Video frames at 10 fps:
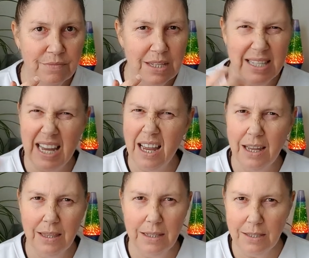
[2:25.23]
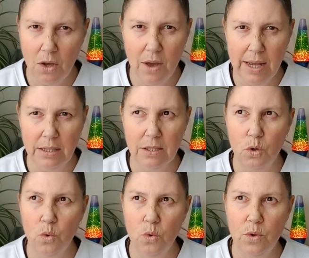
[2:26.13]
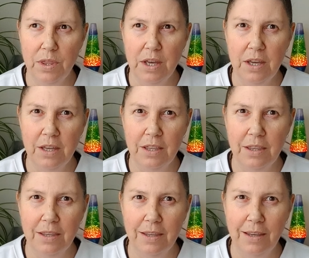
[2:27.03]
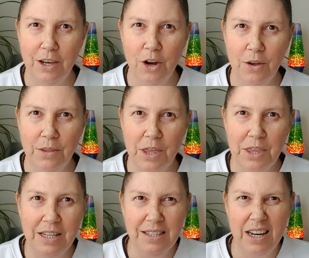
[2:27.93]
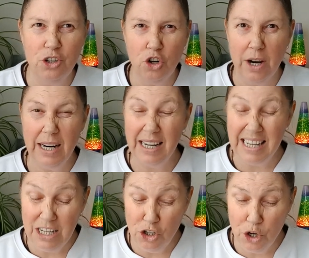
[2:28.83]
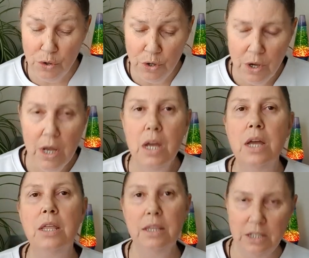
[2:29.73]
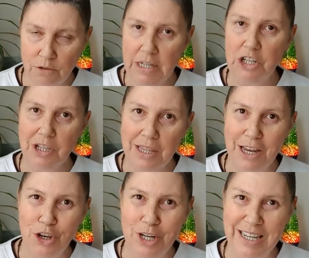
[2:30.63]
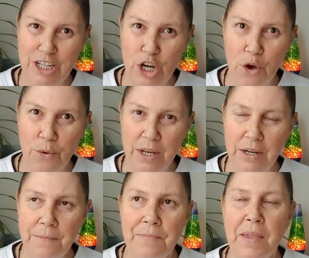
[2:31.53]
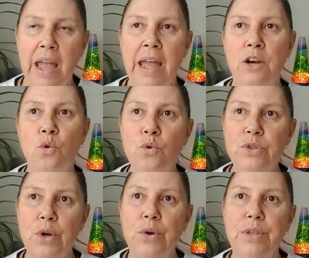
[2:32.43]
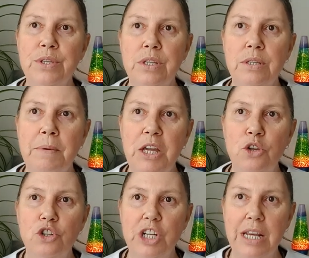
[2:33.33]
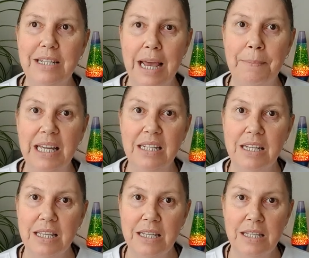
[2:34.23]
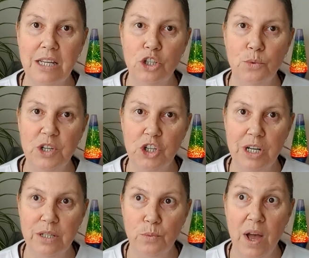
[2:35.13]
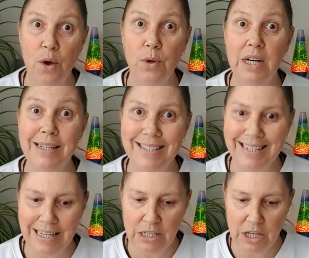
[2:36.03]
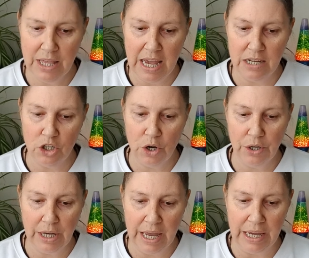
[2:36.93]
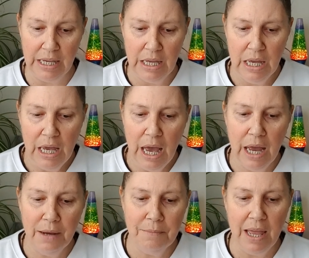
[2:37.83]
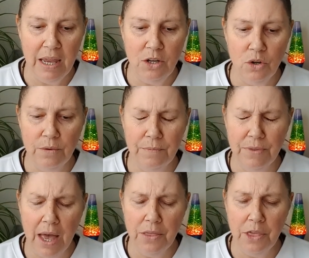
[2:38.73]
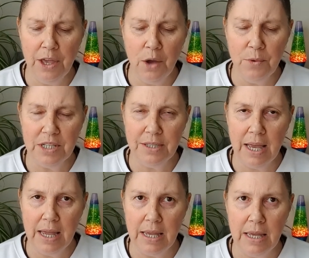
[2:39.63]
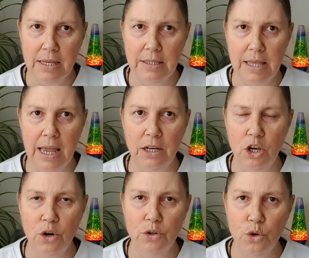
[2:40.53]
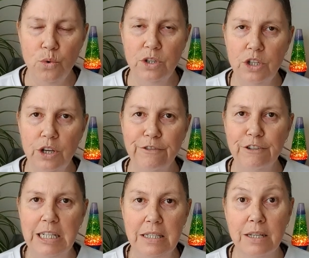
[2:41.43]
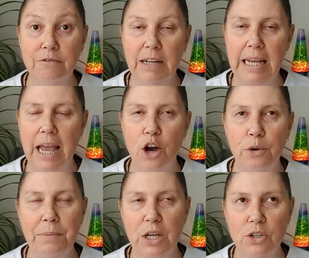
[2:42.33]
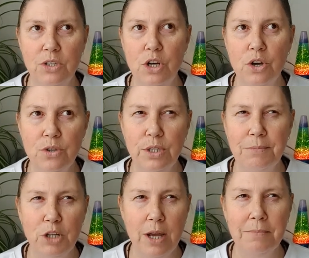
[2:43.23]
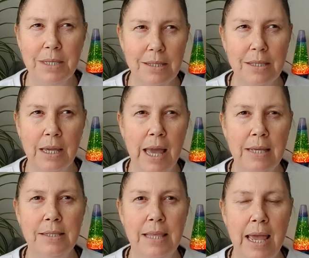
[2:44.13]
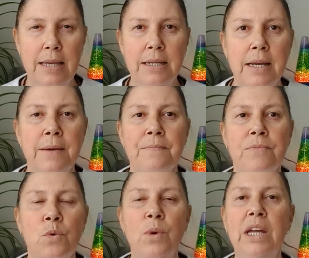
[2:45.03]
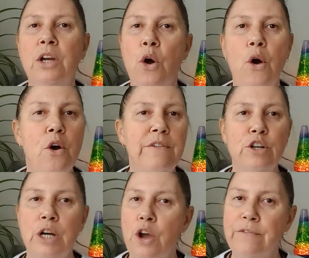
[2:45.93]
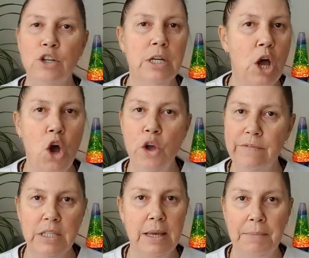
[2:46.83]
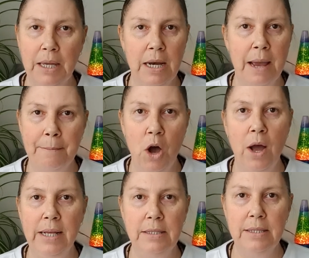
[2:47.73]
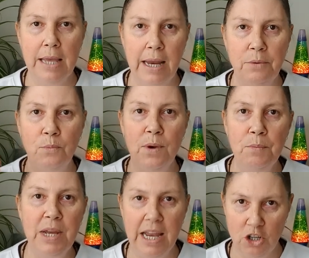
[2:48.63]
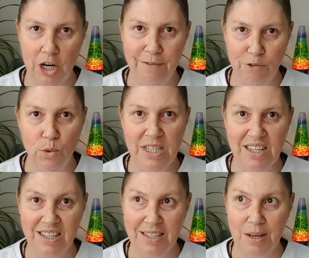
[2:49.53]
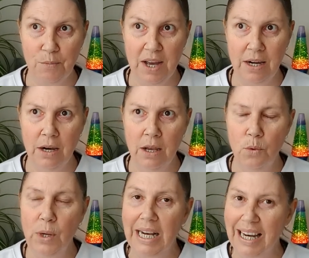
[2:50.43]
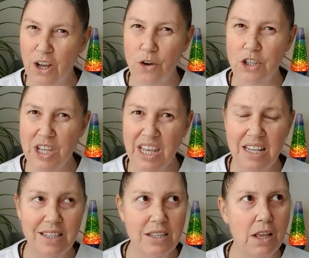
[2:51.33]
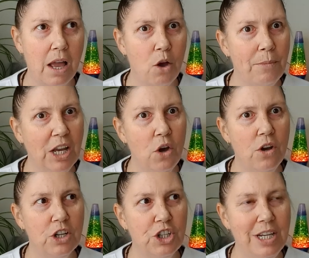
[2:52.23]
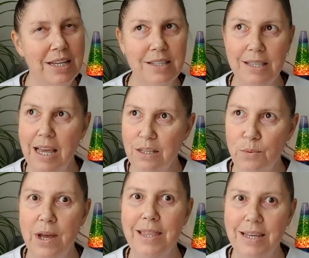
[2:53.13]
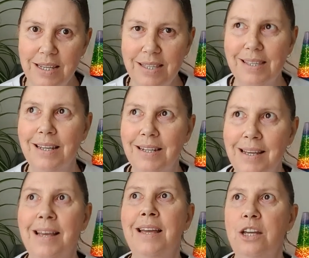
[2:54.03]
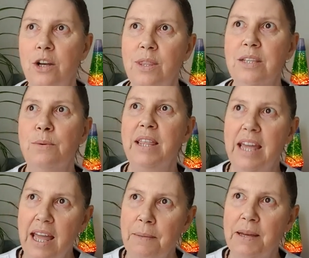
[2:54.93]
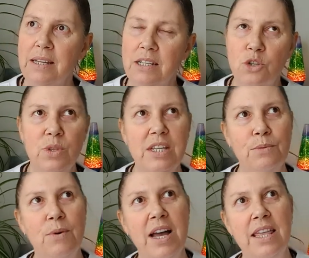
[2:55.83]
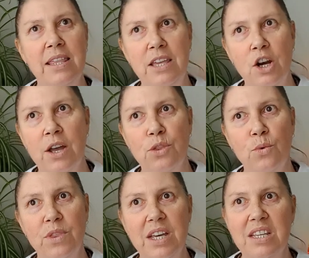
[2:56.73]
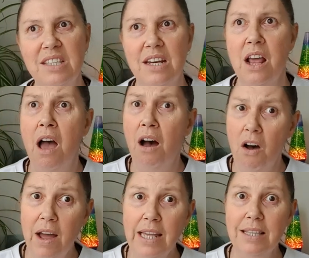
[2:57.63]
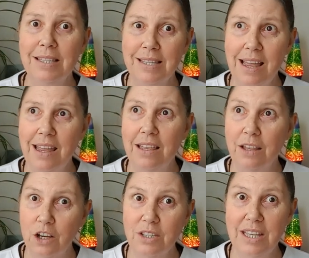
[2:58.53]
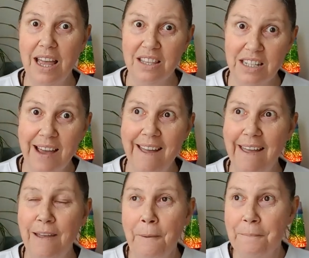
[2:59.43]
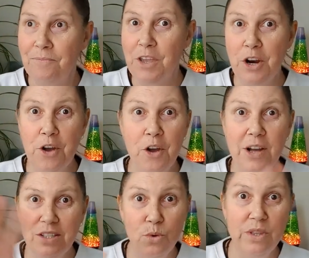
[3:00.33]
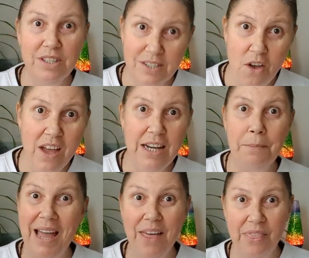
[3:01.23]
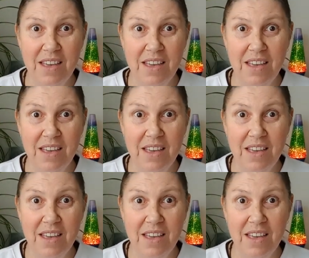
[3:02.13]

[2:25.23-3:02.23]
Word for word: seeing the signs or the you know, the things that are trying to lead you in the direction that you need to go in. And also this is about you tapping into this intuition as well and listening to that, okay? Um, and the other thing I want to say is that, you know, talking to your friends can really help because, you know, sometimes it's the case that we can go over and over and over something in our minds, and when we actually voice it to someone, we click on to things. It's like, oh my gosh, yes, that's why this, and you know, that's why that happened, or that's why, you know, I thought this, and oh, I can see because the other day, you know, I saw the sign about